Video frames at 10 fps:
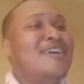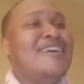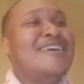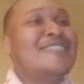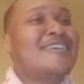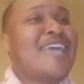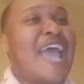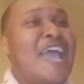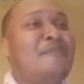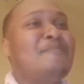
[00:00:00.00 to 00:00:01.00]
in the
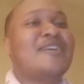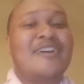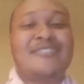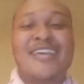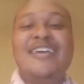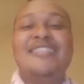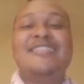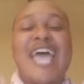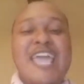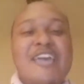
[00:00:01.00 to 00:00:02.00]
game, because
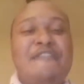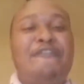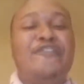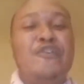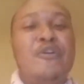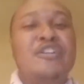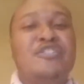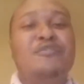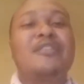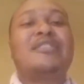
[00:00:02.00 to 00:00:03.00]
they
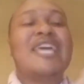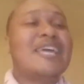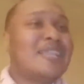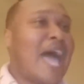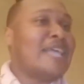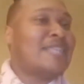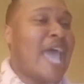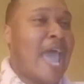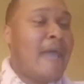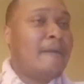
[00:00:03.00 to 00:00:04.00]
influenced you to think like
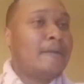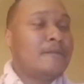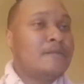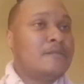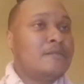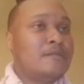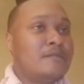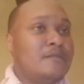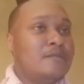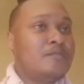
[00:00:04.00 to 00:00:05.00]
that.
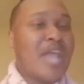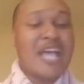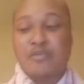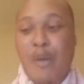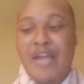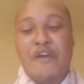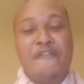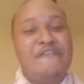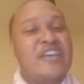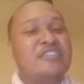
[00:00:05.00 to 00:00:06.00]
That's why
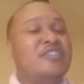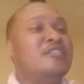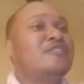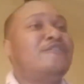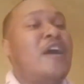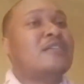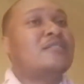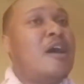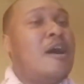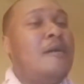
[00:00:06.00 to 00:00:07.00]
your vision is
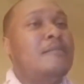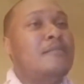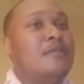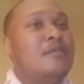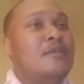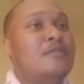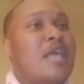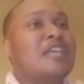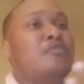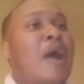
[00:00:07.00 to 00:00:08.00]
fucked up.
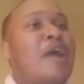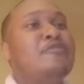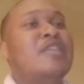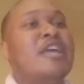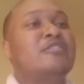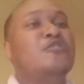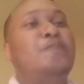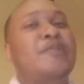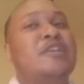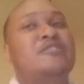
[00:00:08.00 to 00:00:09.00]
That's why you think 2
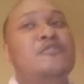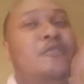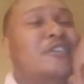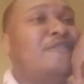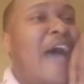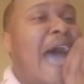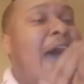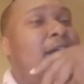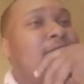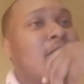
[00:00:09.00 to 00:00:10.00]
+ 2 is
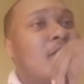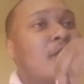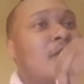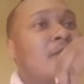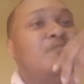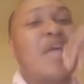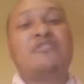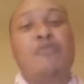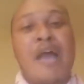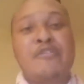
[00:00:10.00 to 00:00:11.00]
5.
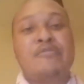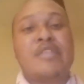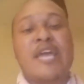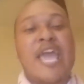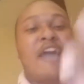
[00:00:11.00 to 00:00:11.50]
That's why you think